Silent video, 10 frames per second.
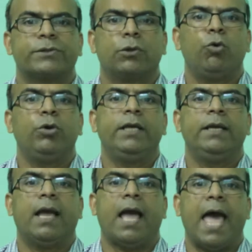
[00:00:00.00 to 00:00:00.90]

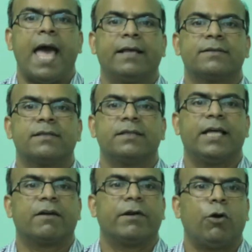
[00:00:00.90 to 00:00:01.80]
slowly as
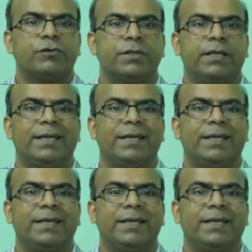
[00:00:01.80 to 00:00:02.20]
their velocity